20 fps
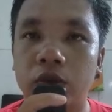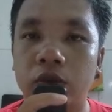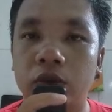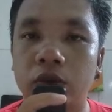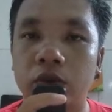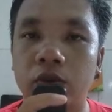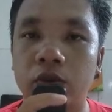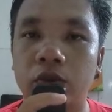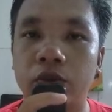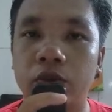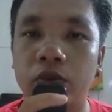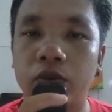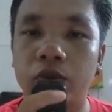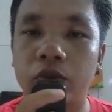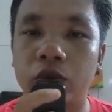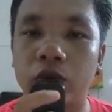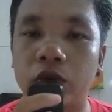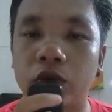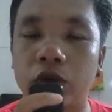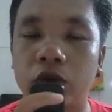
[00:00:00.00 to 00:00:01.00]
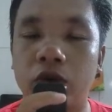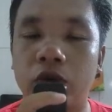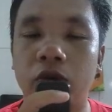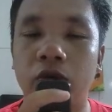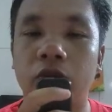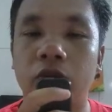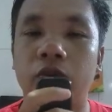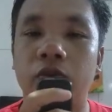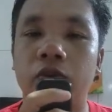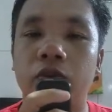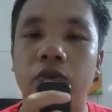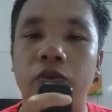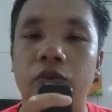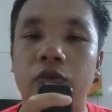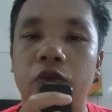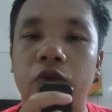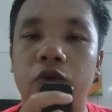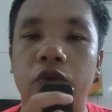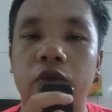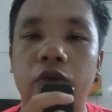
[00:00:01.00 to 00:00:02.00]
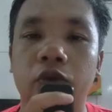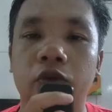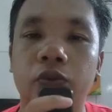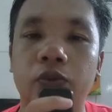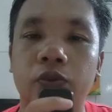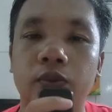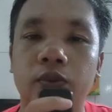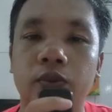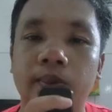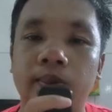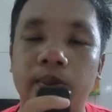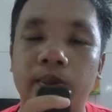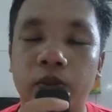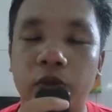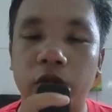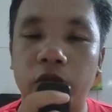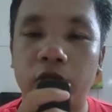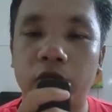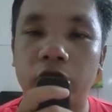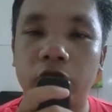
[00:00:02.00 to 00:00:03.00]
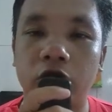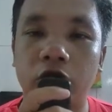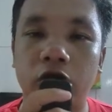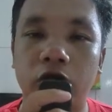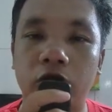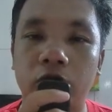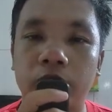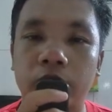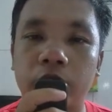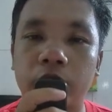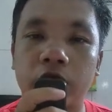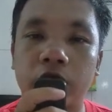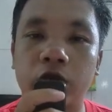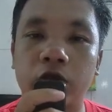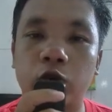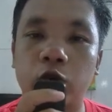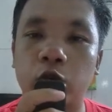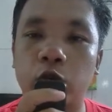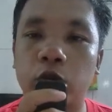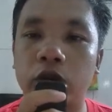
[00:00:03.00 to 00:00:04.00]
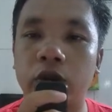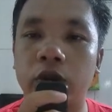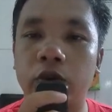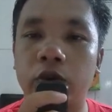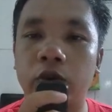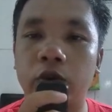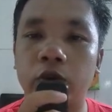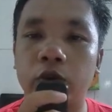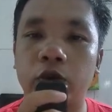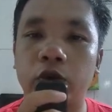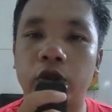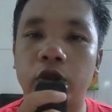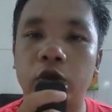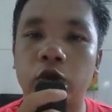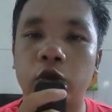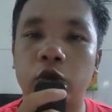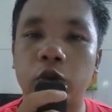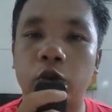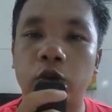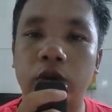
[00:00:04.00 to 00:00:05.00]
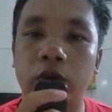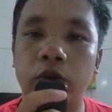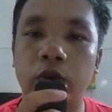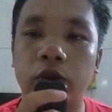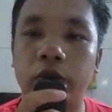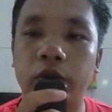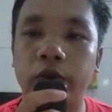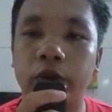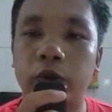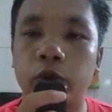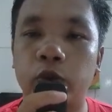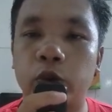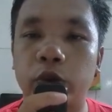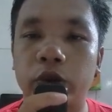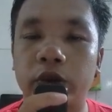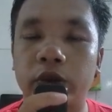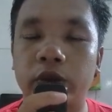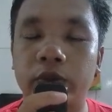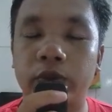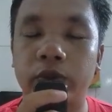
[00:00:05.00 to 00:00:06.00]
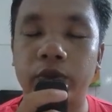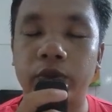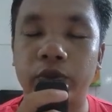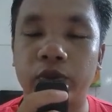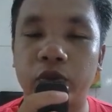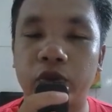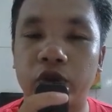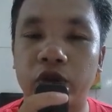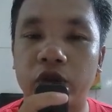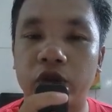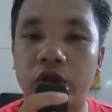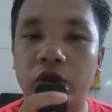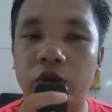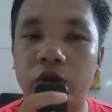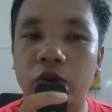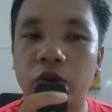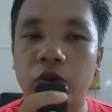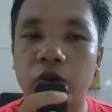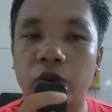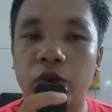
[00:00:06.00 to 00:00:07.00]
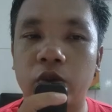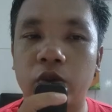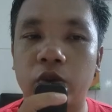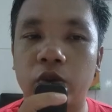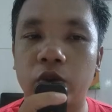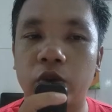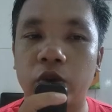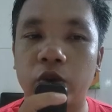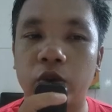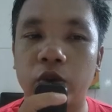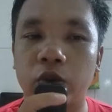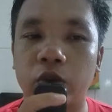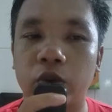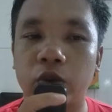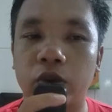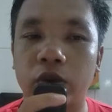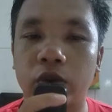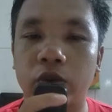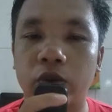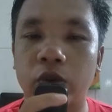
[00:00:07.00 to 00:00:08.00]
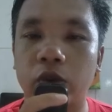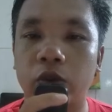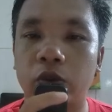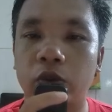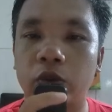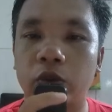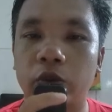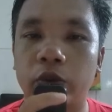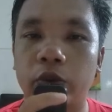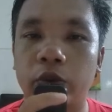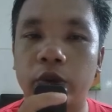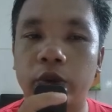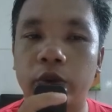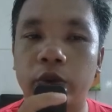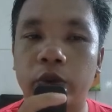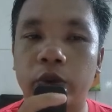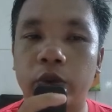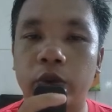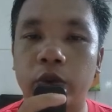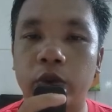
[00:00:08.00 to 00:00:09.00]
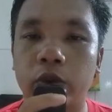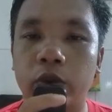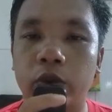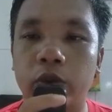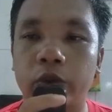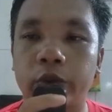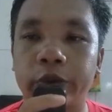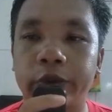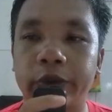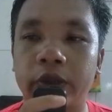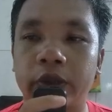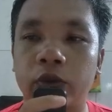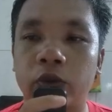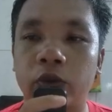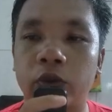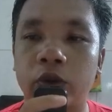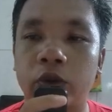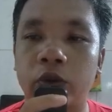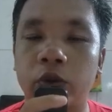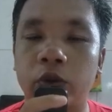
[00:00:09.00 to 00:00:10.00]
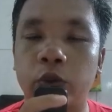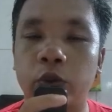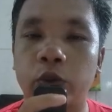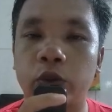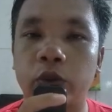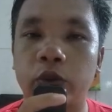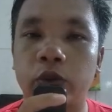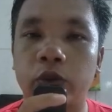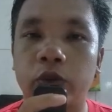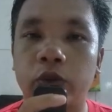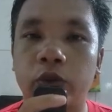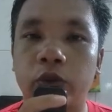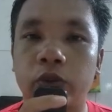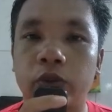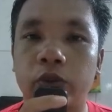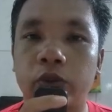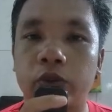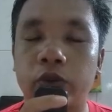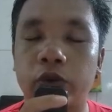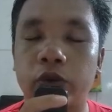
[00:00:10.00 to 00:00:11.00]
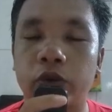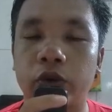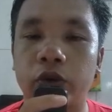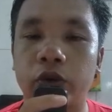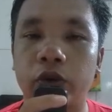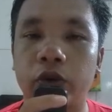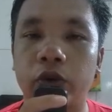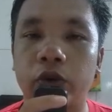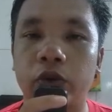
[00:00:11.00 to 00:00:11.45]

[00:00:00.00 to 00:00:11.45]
Someone who had found the true meaning of life through her. He asked his assistant to book him a flight to the town near the mountain where Emma lived. This time, he wanted to keep